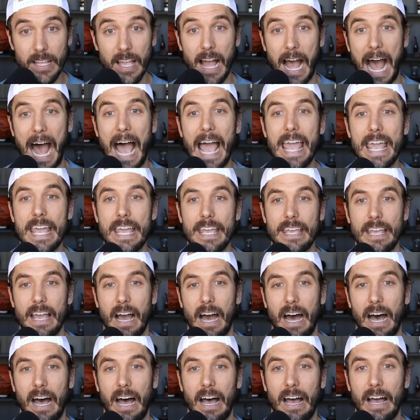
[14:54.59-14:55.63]
I
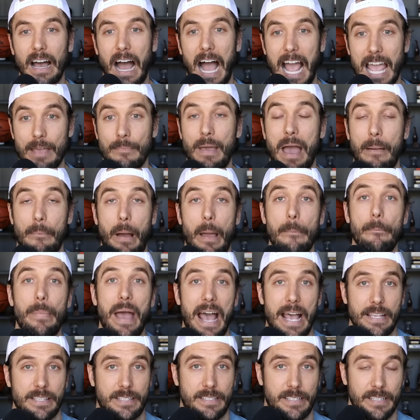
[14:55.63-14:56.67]
am at my
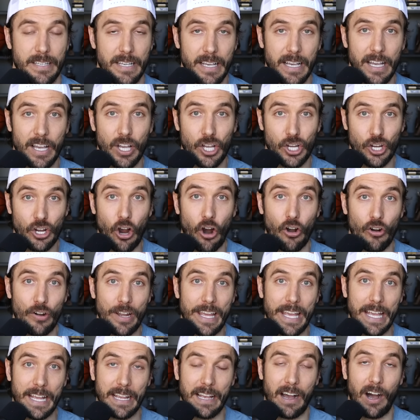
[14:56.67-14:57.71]
best
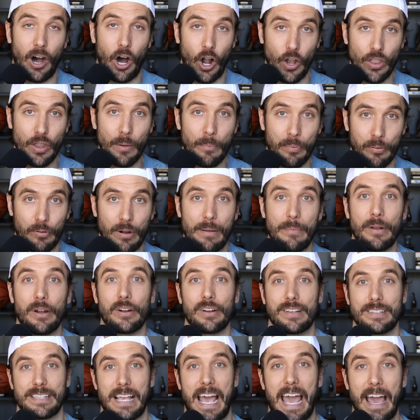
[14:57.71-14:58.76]
guarding on the perimeter
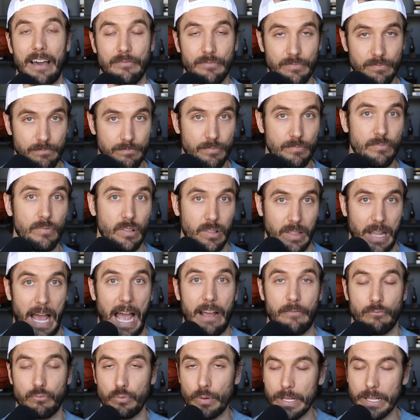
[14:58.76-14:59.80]
because I have
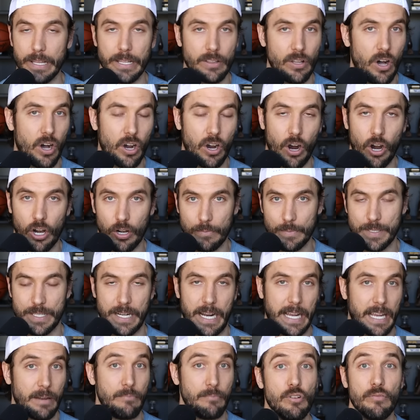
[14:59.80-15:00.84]
really long arms and
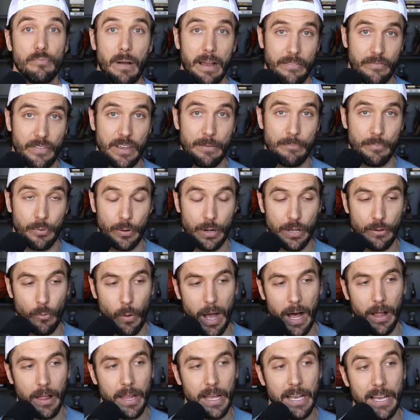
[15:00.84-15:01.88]
I can my feet pretty
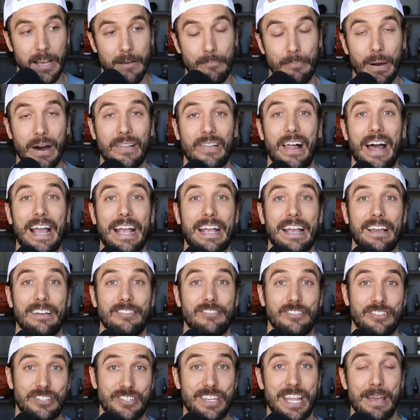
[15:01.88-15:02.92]
well. But like
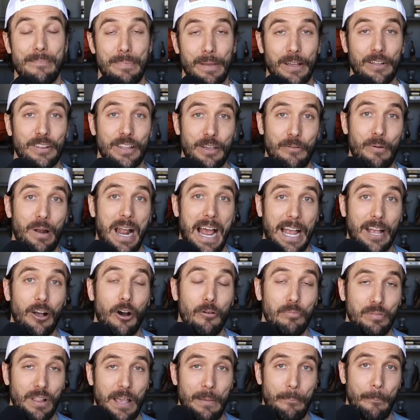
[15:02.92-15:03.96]
typically when I
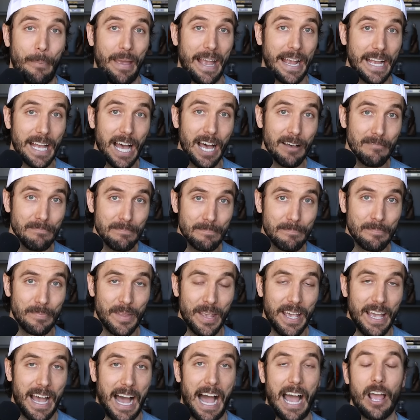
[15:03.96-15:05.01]
go play pickup,
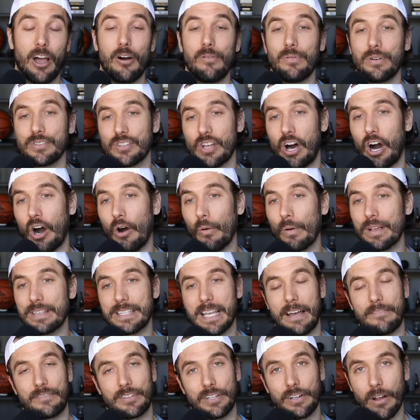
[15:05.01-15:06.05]
I almost always
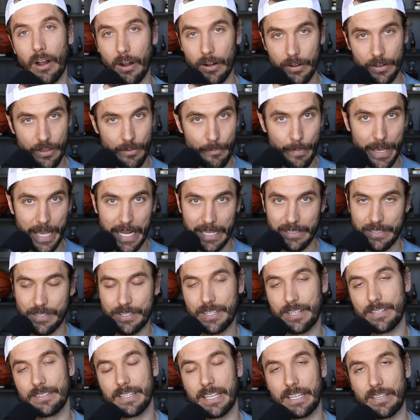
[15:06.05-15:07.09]
have to guard the big just
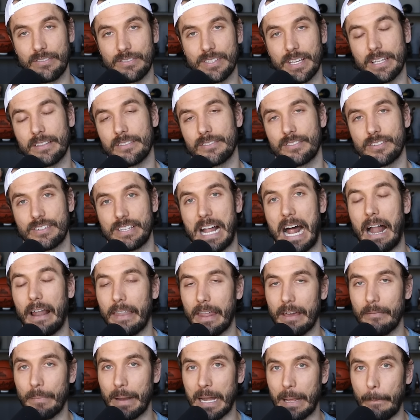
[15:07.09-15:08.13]
because, like you said, there's just not
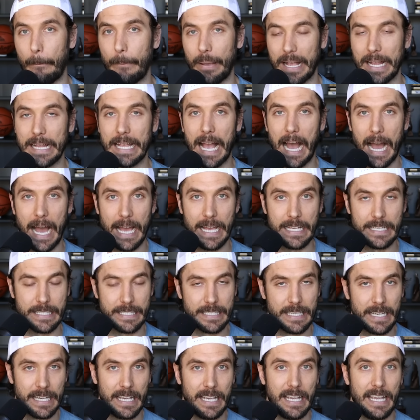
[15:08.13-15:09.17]
that many big
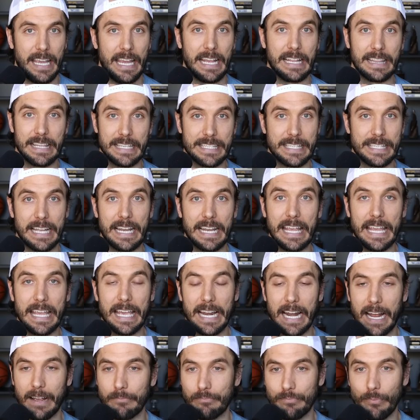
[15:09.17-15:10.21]
guys in the city
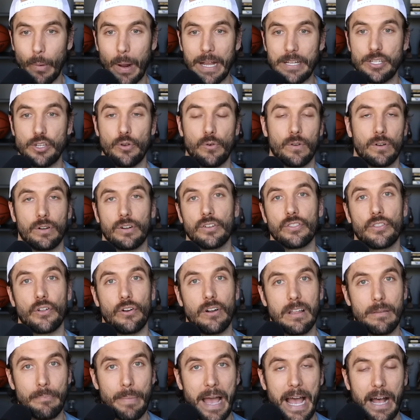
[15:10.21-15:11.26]
and I weigh
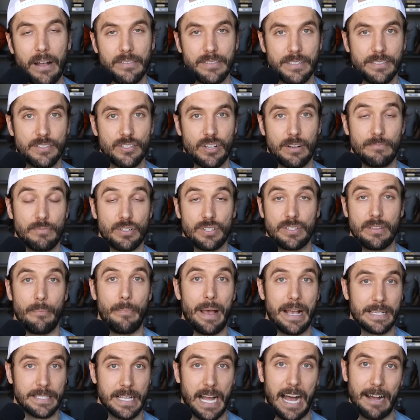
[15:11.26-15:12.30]
230 pounds. And so I'm just the
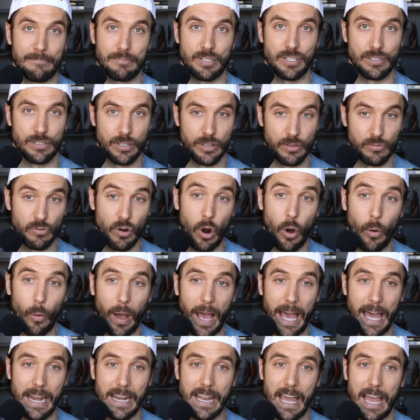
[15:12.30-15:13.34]
best option to throw
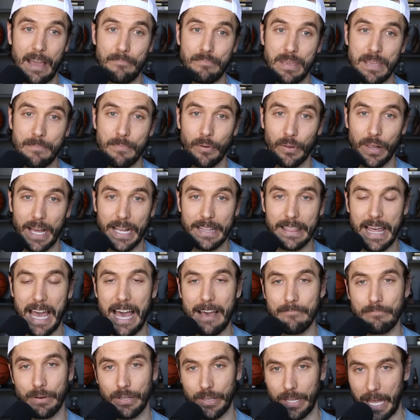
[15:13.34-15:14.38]
at people like
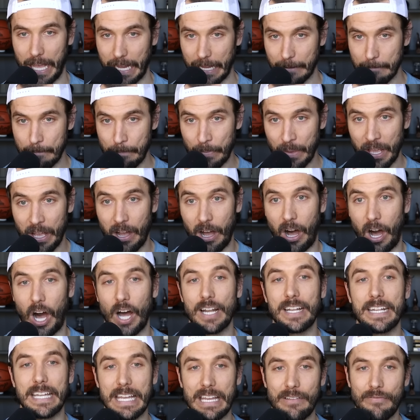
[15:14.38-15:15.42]
that. But like
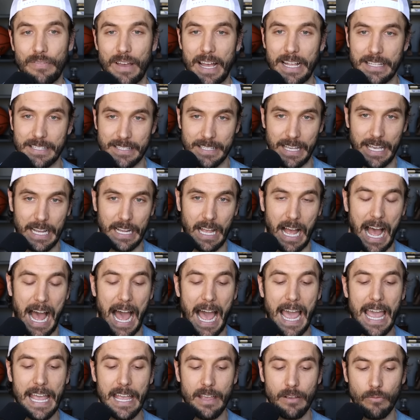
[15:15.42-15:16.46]
on defense, like
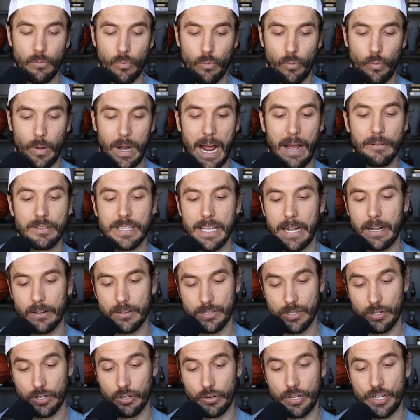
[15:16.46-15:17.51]
when I was at
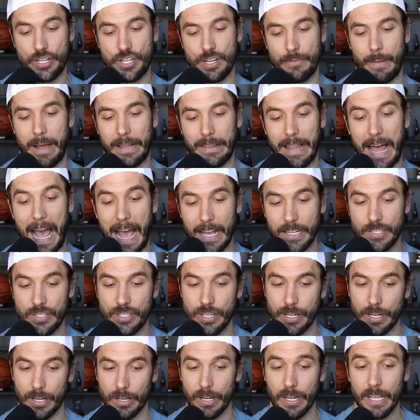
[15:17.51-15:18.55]
Arizona Christian my last
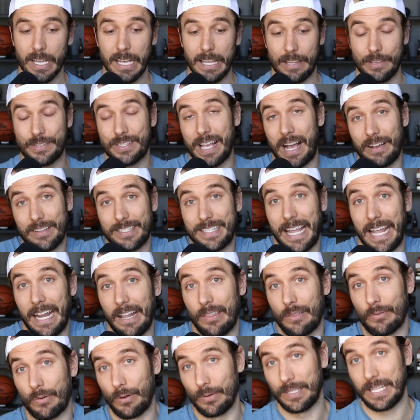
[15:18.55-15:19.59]
year, this is how I stayed in
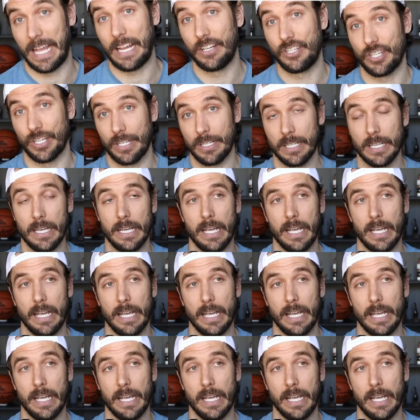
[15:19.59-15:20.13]
the rotation.